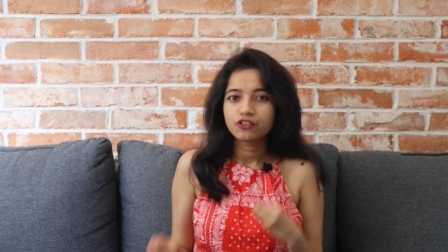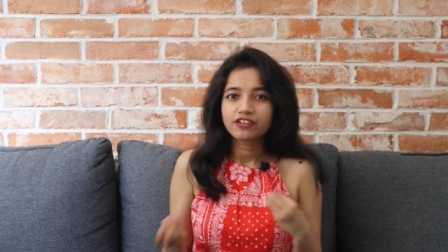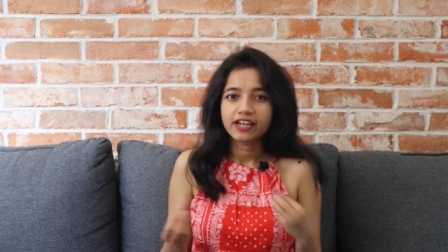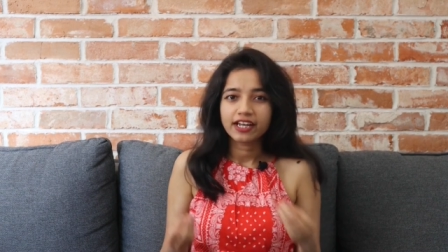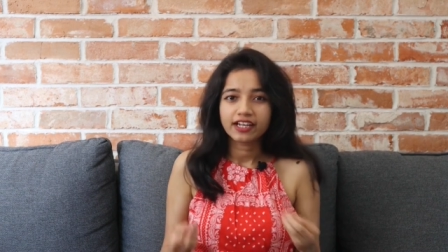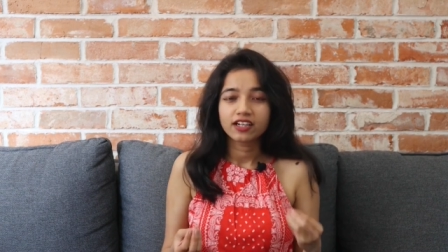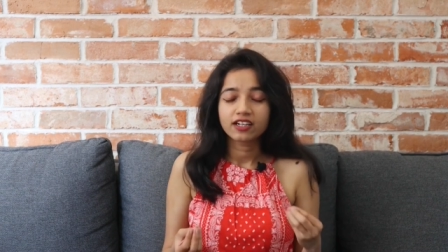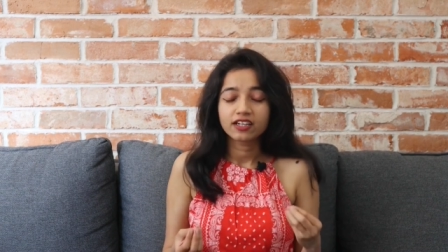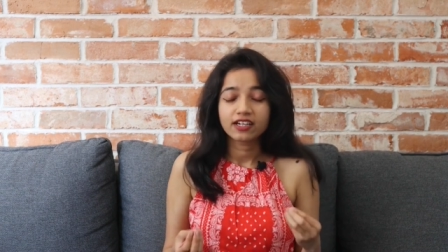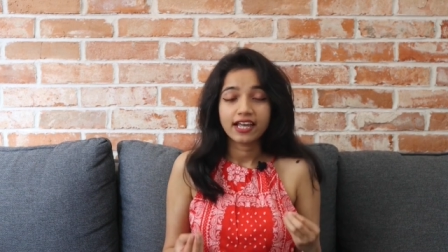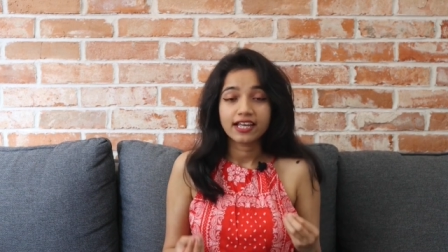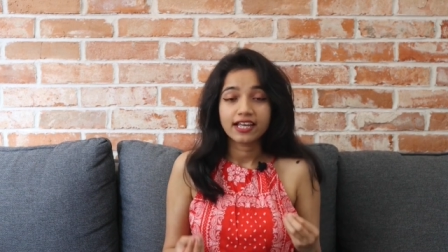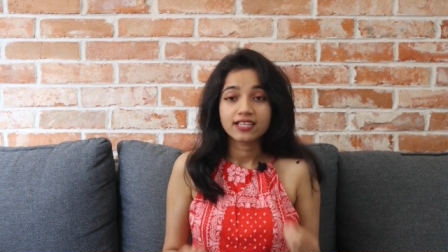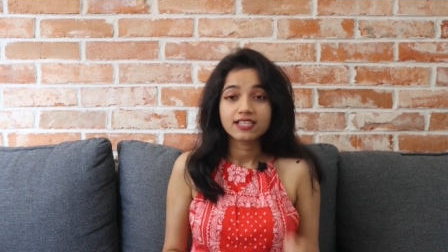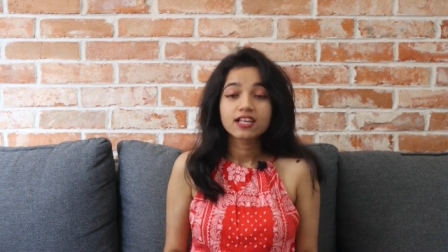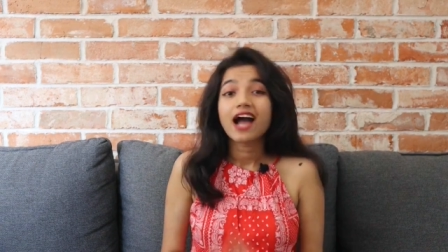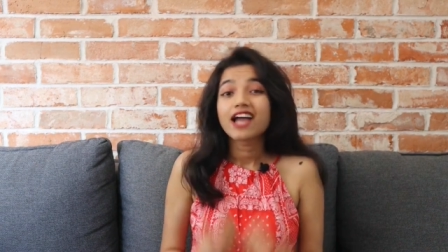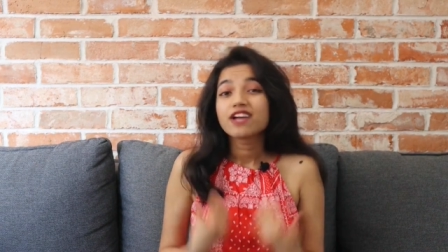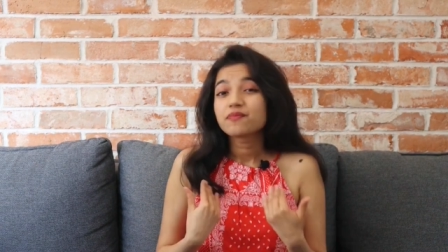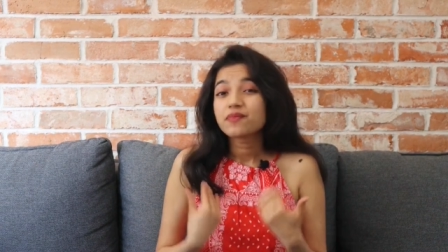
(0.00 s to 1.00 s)
to
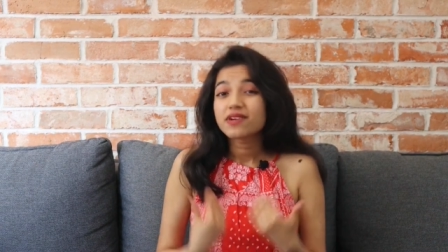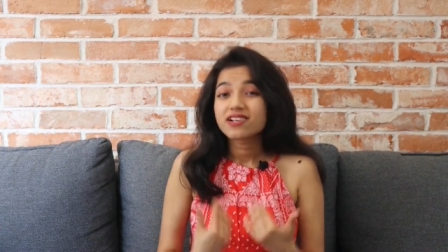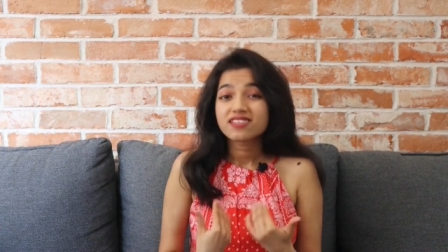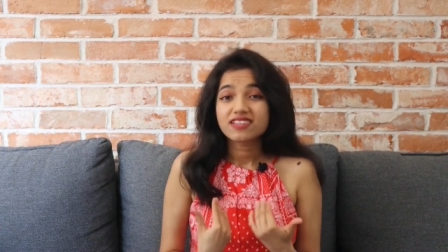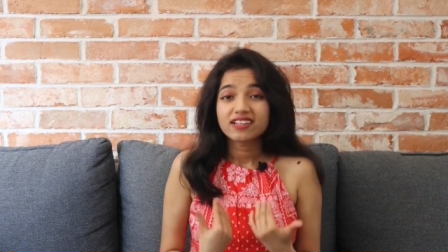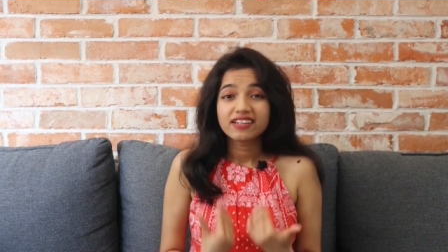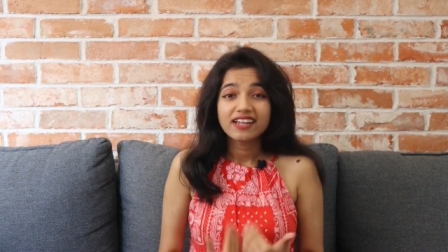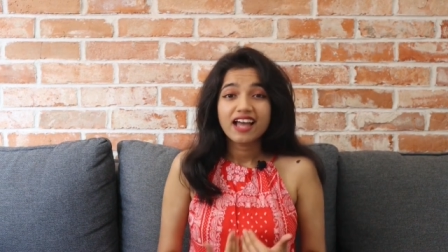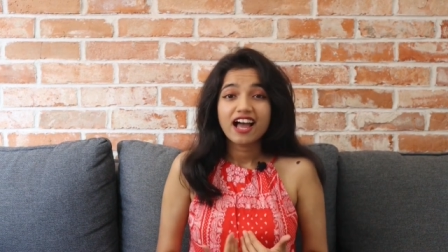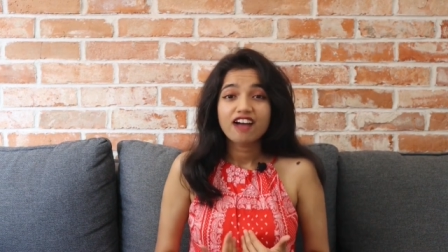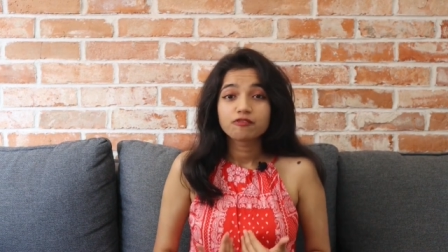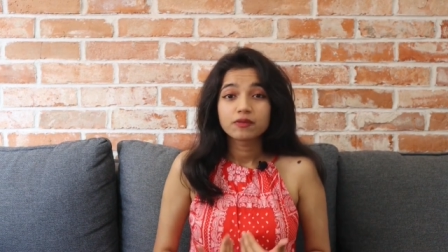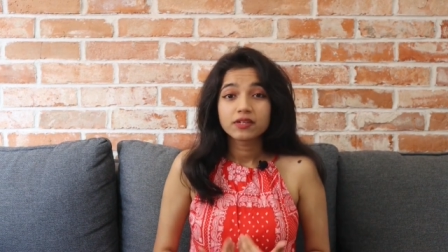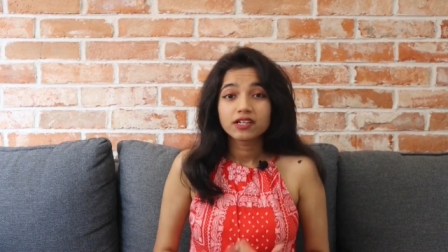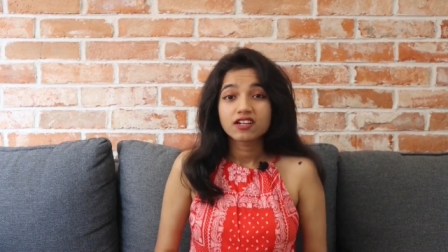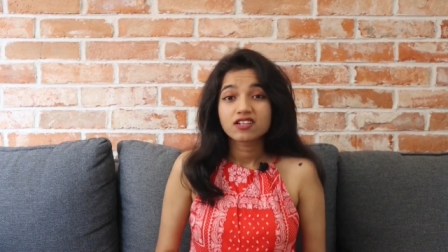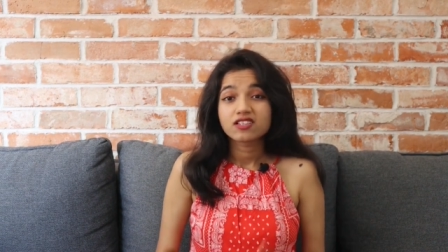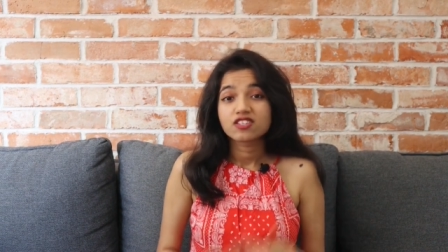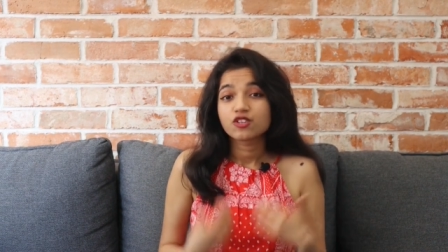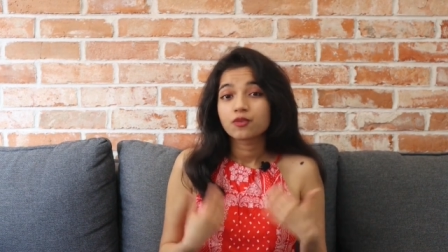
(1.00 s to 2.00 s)
recognize. I personally have
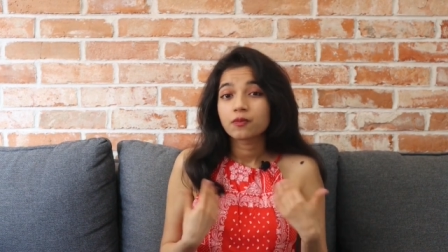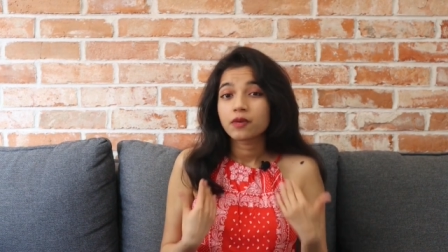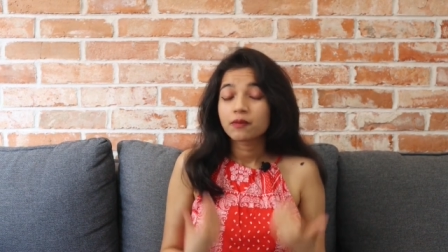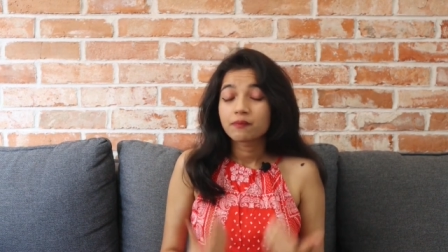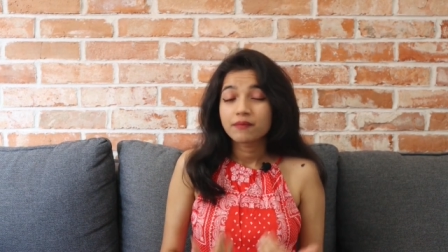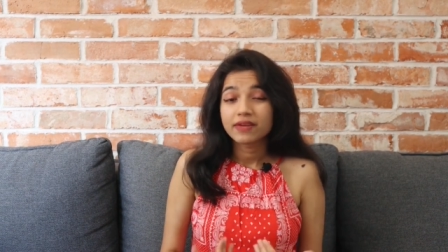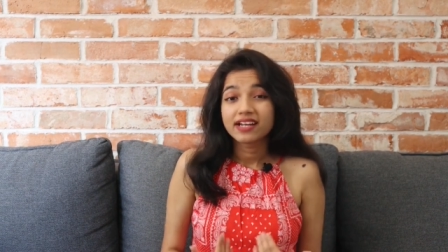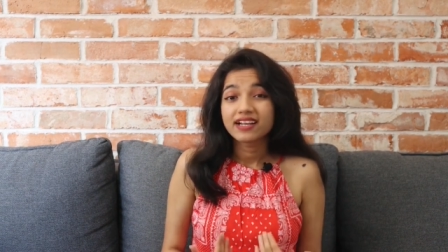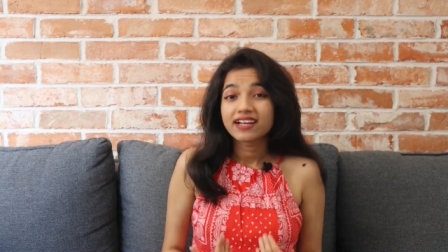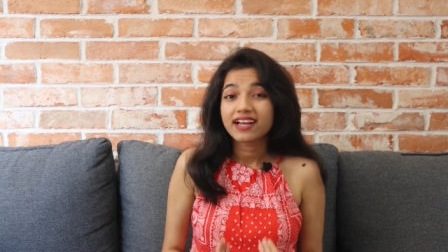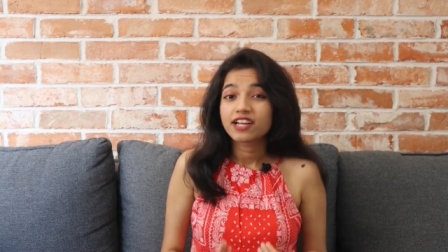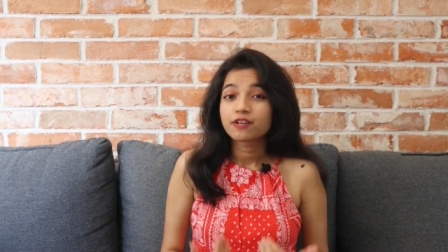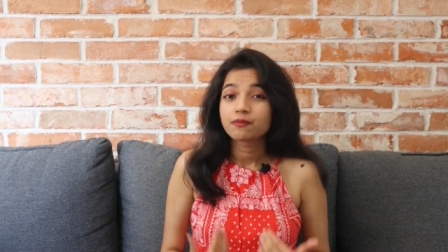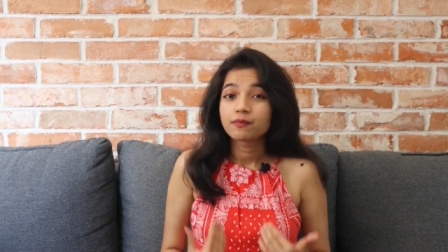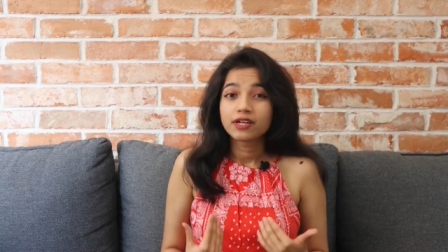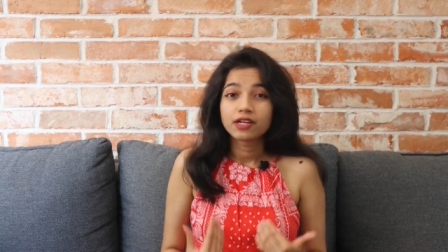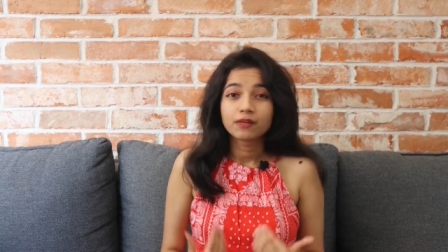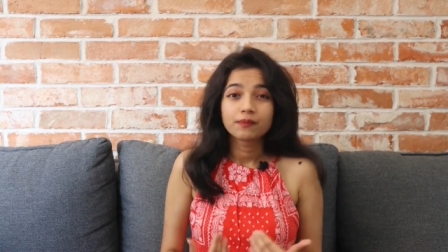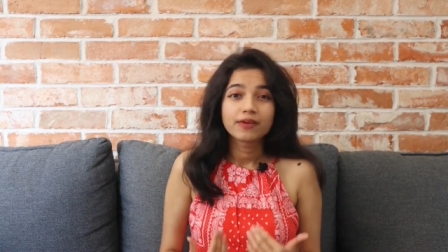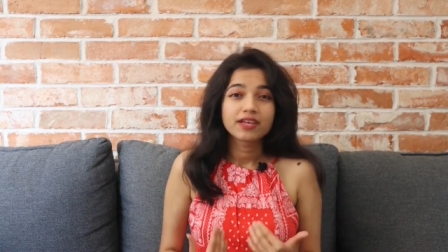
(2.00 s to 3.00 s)
been consuming milk
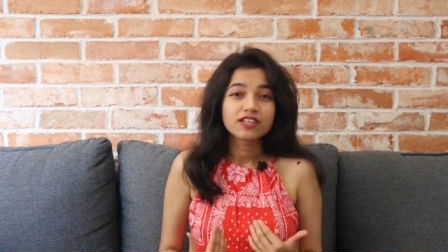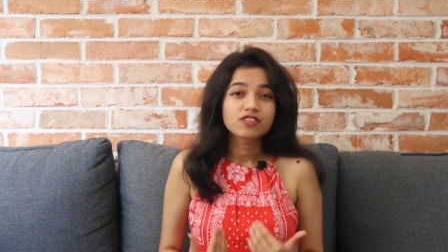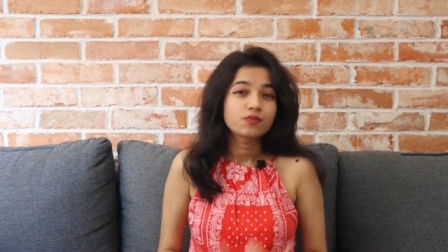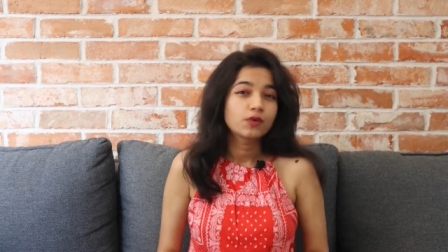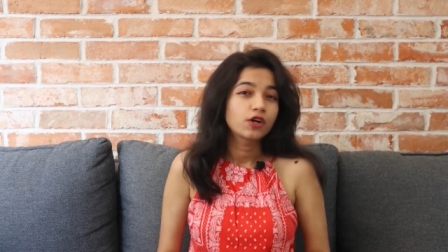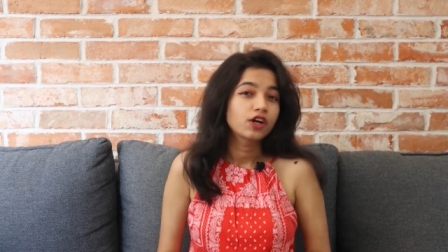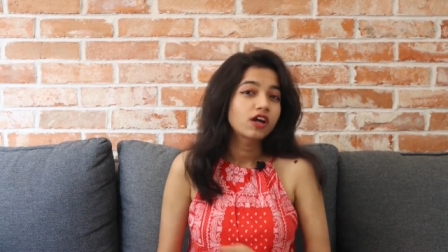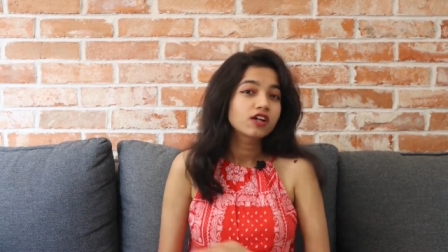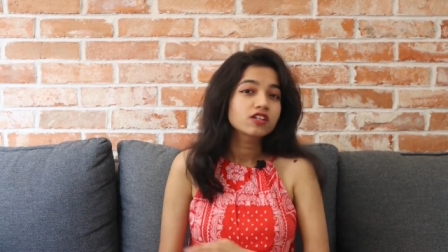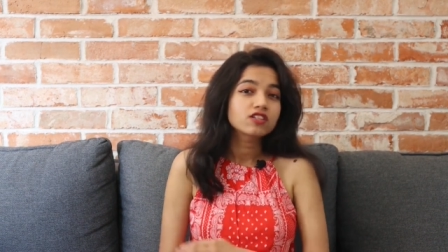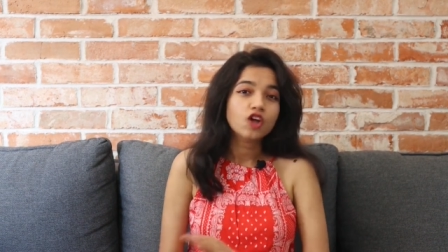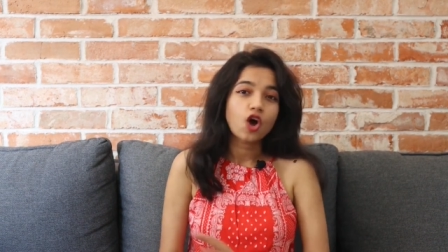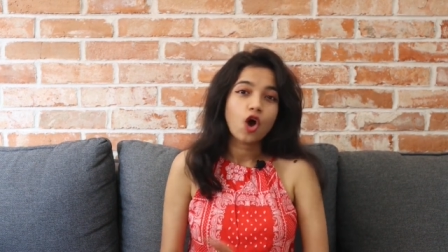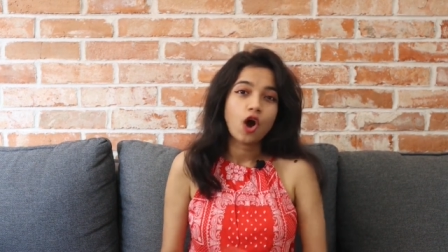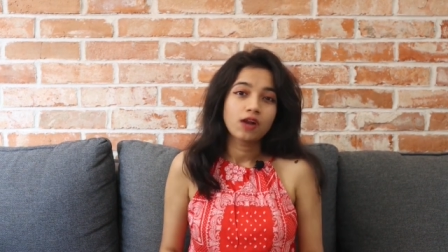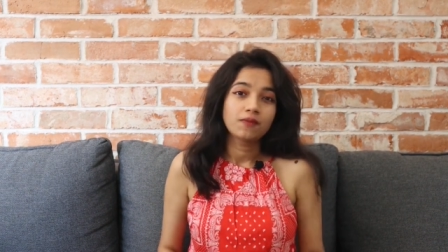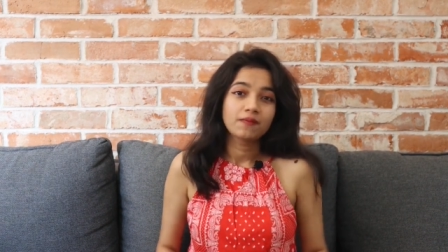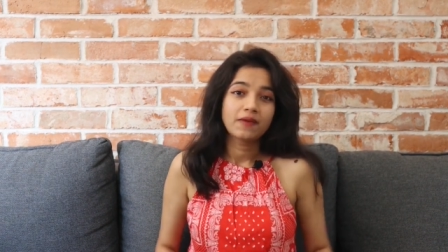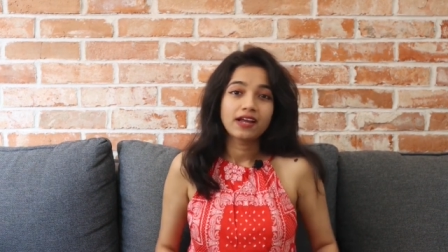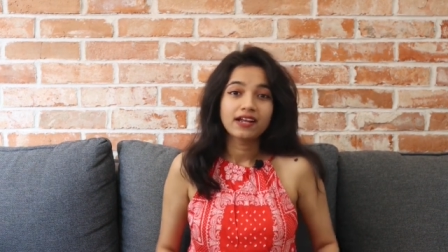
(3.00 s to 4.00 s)
and milk based products
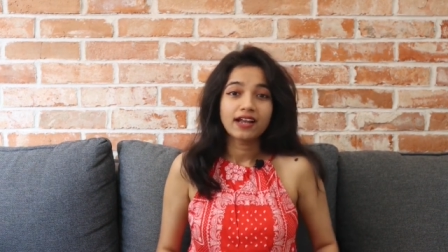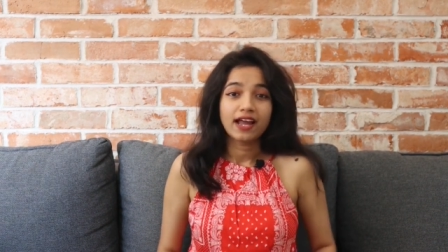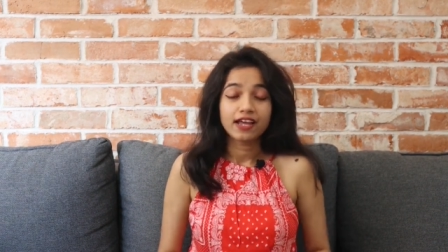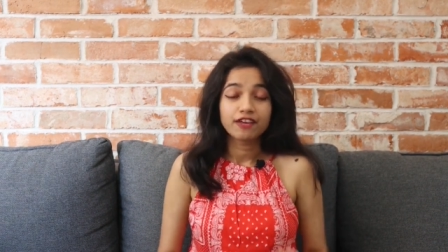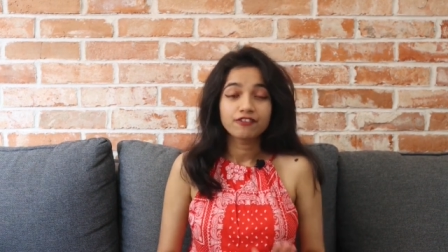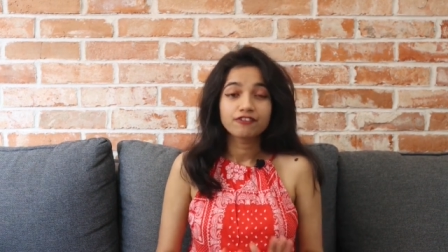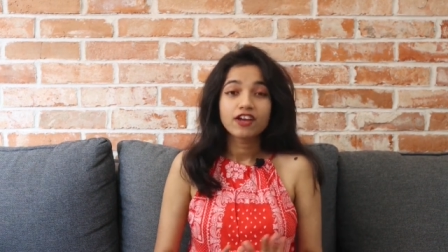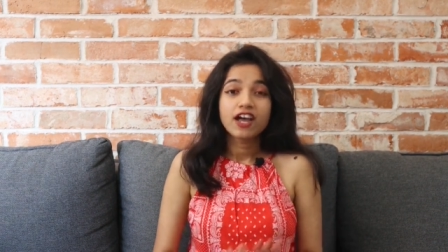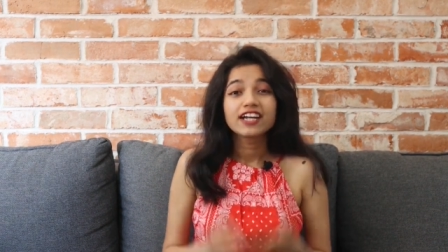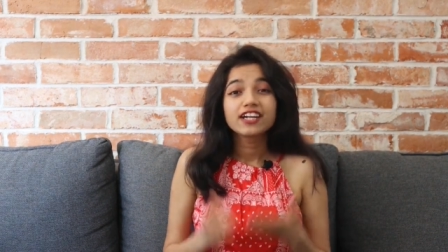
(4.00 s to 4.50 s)
all my life